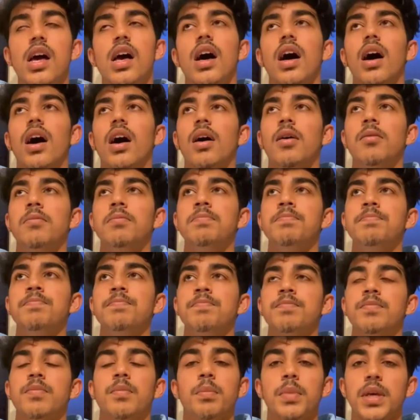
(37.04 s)

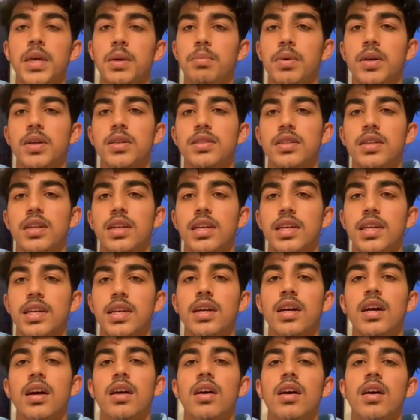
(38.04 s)
Me personally,
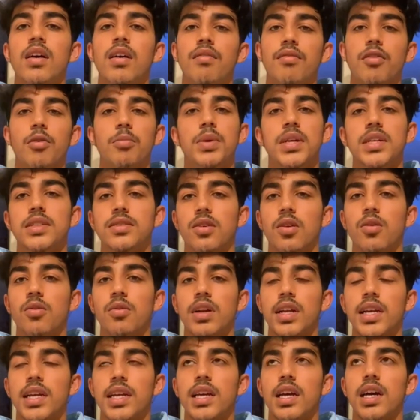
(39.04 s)
for me, it's not
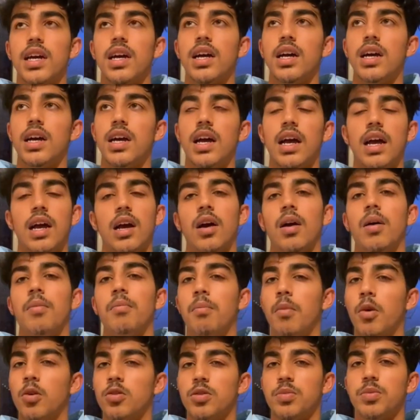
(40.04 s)
only
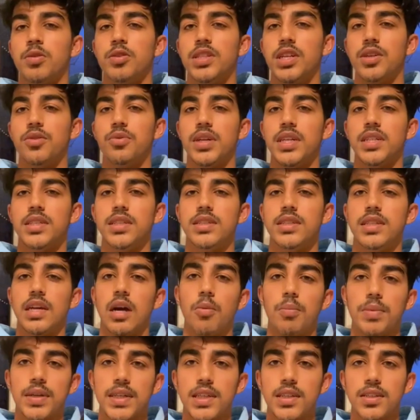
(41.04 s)
multiple generations
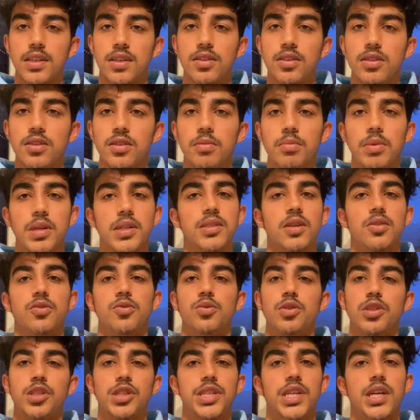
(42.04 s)
helping each other, but it's also
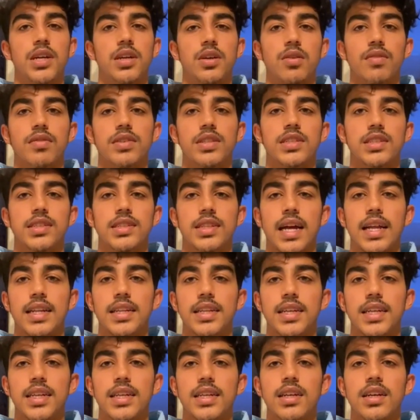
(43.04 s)
sharing of understanding.